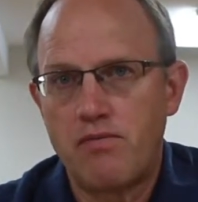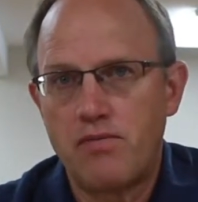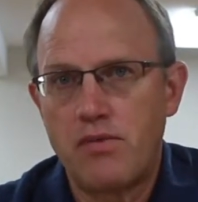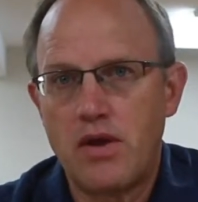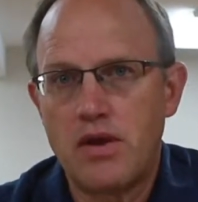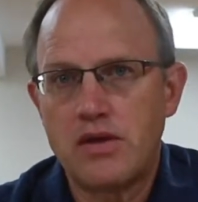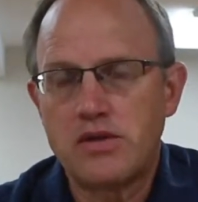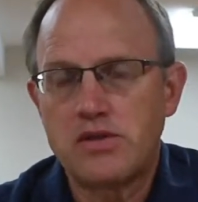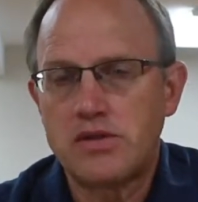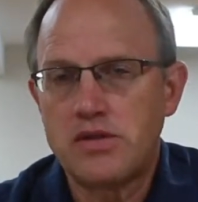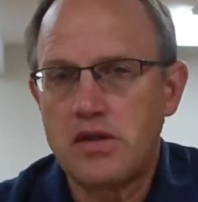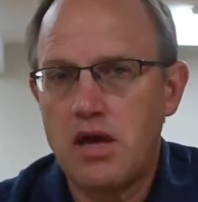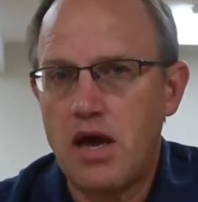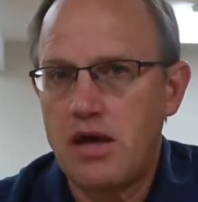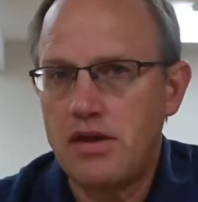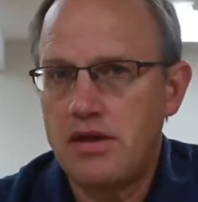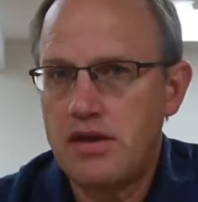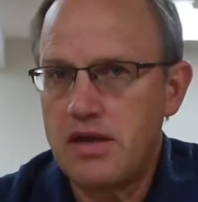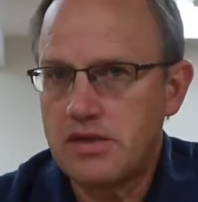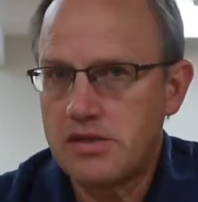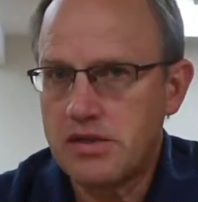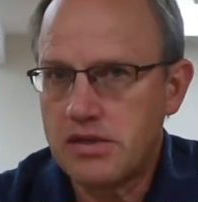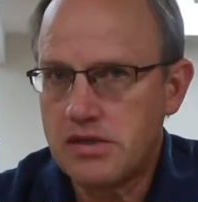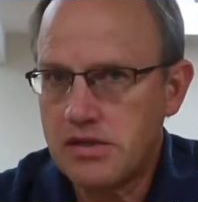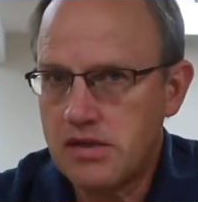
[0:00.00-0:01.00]
It's not
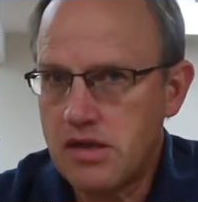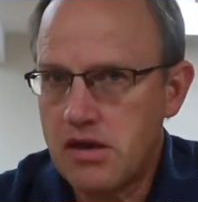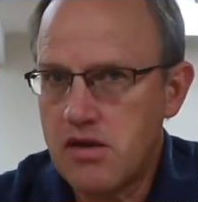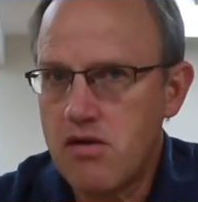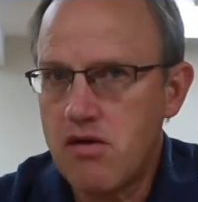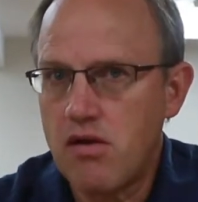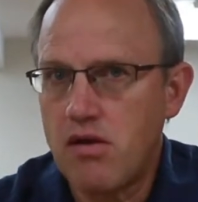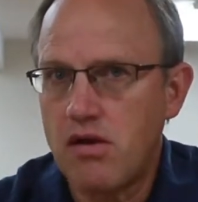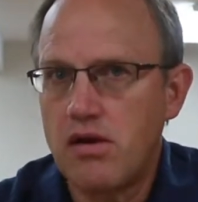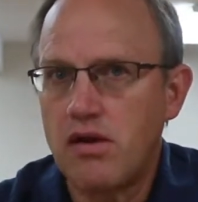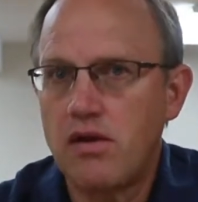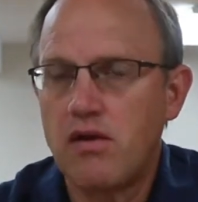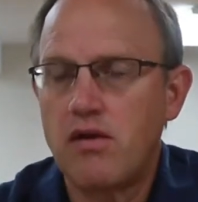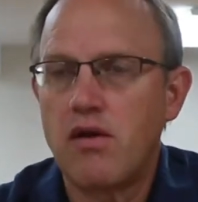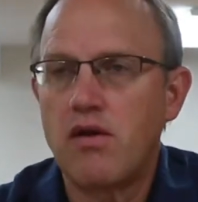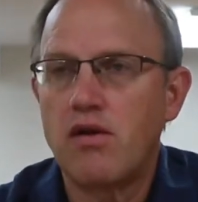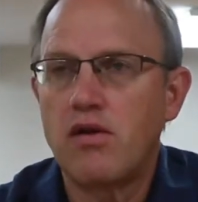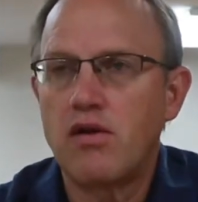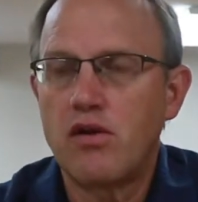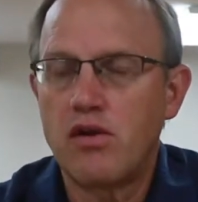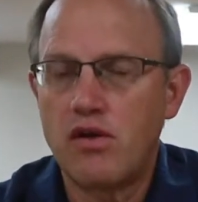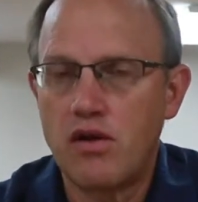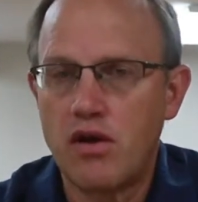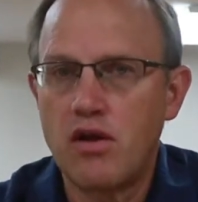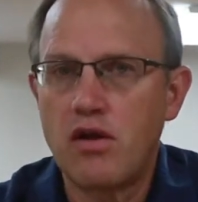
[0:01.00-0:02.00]
necessarily
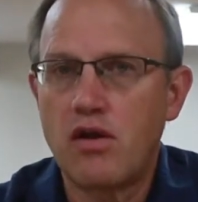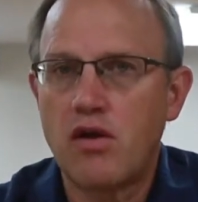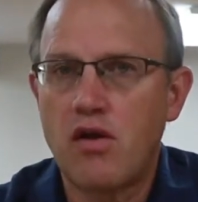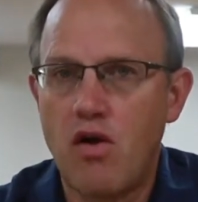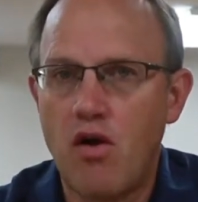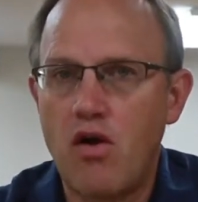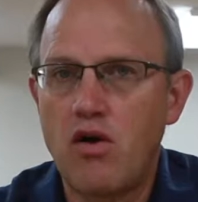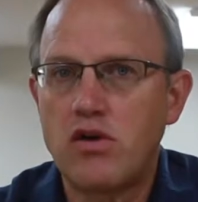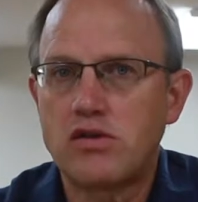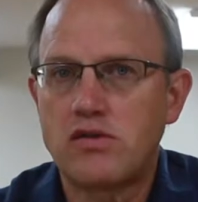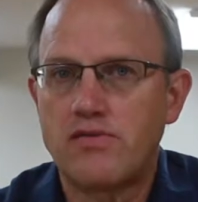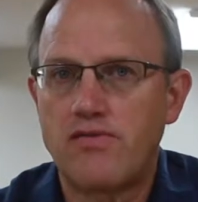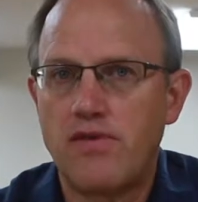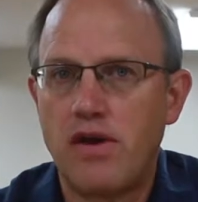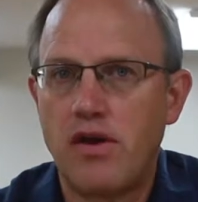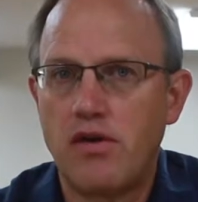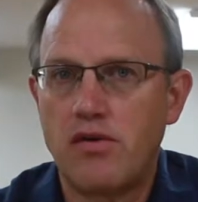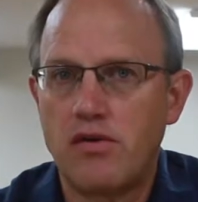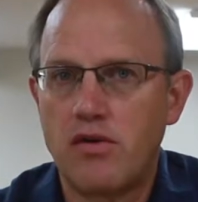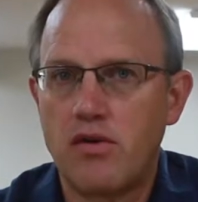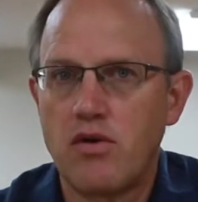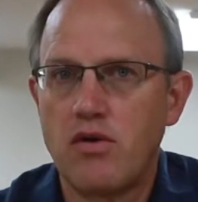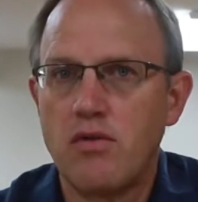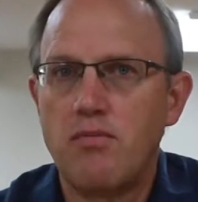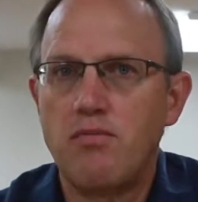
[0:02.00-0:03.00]
going to cause
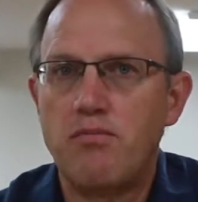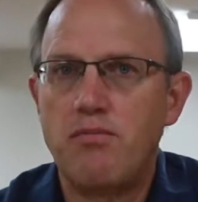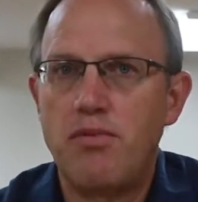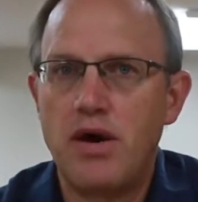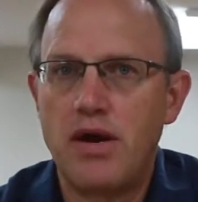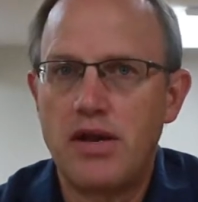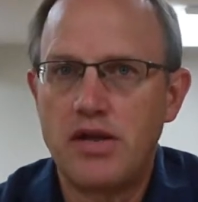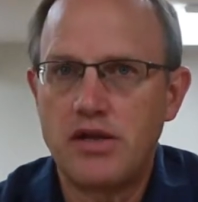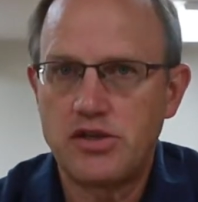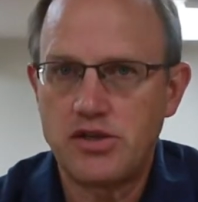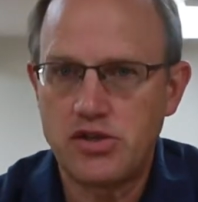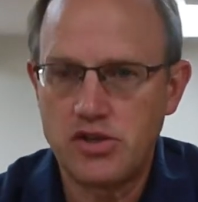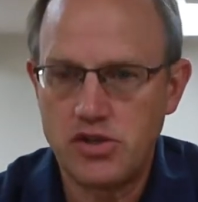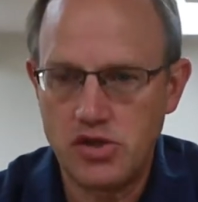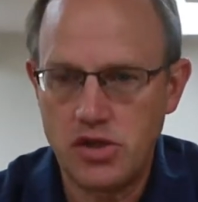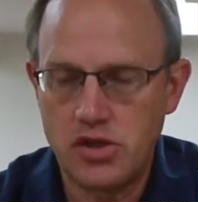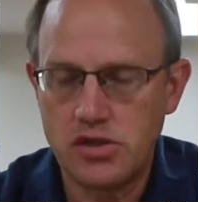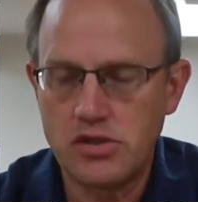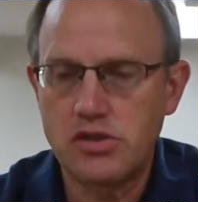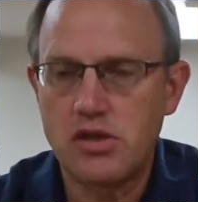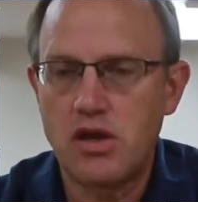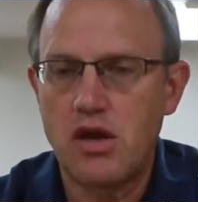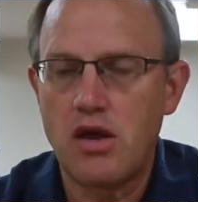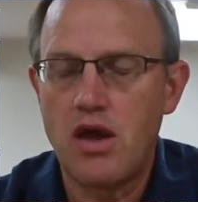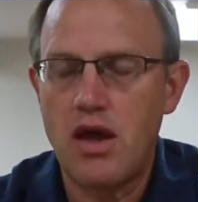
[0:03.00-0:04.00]
failure, but it's
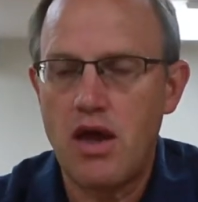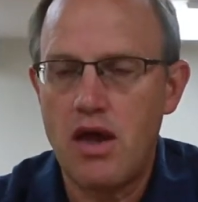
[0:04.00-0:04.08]
just